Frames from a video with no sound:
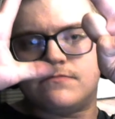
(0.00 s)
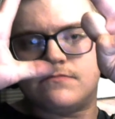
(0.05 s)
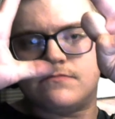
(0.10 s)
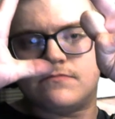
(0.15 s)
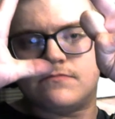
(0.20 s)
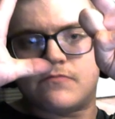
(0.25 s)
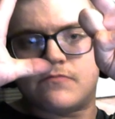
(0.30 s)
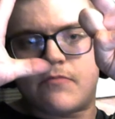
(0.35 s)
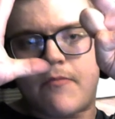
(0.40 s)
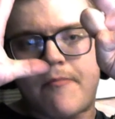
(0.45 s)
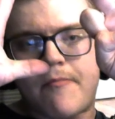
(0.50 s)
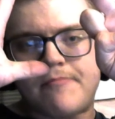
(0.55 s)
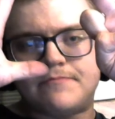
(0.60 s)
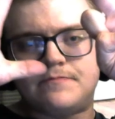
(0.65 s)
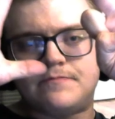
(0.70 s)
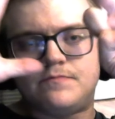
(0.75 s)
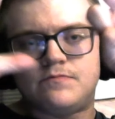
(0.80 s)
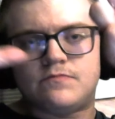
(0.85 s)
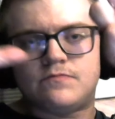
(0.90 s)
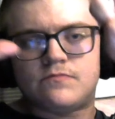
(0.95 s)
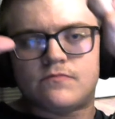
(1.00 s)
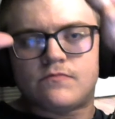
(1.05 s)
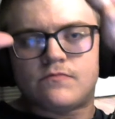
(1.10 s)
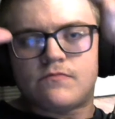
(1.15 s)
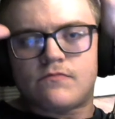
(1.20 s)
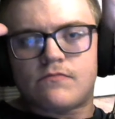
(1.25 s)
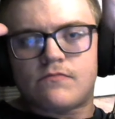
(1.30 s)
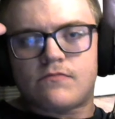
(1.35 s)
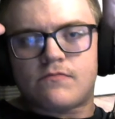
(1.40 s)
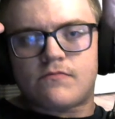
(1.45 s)
one, two, three,
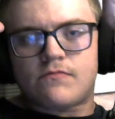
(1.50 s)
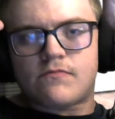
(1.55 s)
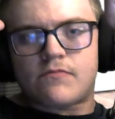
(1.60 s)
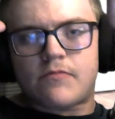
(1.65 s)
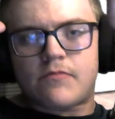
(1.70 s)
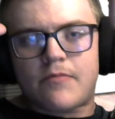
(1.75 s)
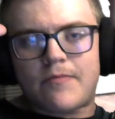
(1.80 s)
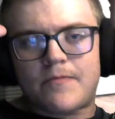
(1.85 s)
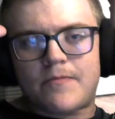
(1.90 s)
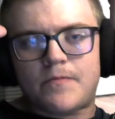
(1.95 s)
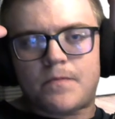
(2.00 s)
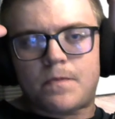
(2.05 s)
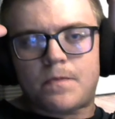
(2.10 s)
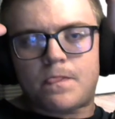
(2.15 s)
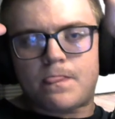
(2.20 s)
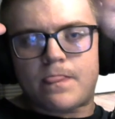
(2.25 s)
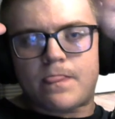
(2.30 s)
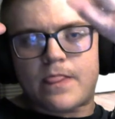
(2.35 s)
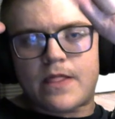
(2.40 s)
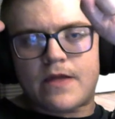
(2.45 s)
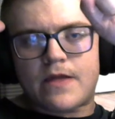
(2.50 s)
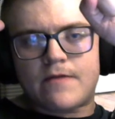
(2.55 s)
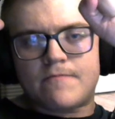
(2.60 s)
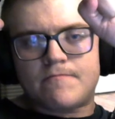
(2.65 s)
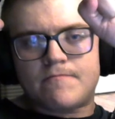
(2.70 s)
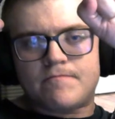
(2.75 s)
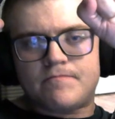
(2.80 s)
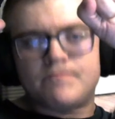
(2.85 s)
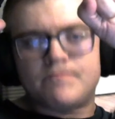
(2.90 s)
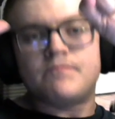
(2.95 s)
four, five, six, seven, eight,
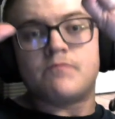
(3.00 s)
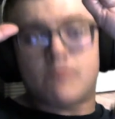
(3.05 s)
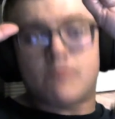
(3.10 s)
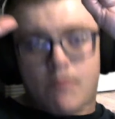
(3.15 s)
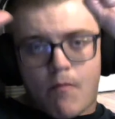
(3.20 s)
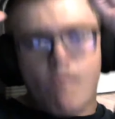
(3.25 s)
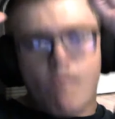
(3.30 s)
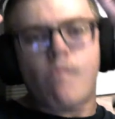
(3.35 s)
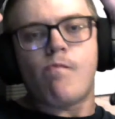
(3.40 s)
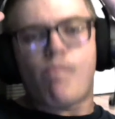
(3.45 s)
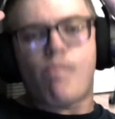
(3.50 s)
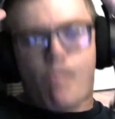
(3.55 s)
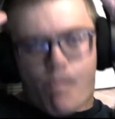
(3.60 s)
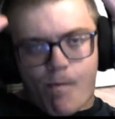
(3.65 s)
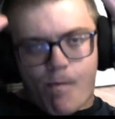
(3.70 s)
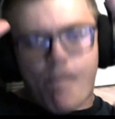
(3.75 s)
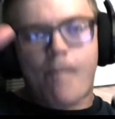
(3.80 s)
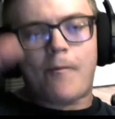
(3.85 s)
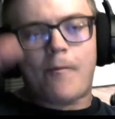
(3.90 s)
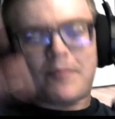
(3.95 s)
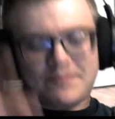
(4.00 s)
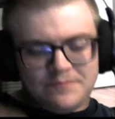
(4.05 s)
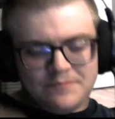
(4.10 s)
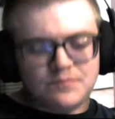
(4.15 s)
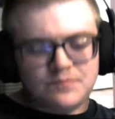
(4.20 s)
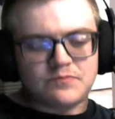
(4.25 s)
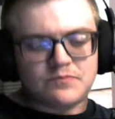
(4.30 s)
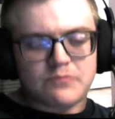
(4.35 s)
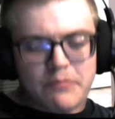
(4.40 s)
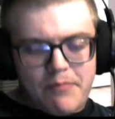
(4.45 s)
eight, solid eight.
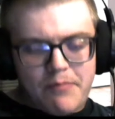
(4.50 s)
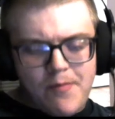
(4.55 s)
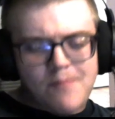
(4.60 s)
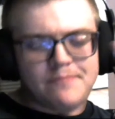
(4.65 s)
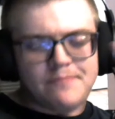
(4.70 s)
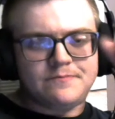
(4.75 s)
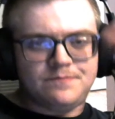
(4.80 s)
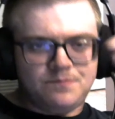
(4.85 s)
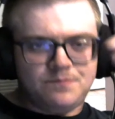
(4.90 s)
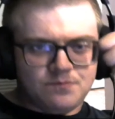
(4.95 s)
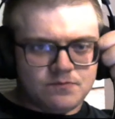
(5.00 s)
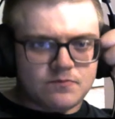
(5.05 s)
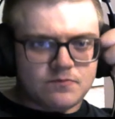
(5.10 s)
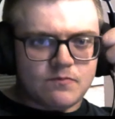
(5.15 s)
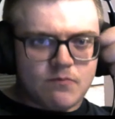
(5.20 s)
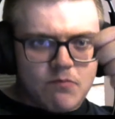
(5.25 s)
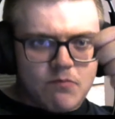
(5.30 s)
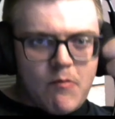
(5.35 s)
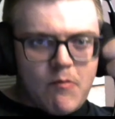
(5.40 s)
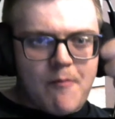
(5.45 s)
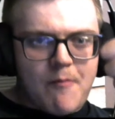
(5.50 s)
Eight. All right, all right. All right.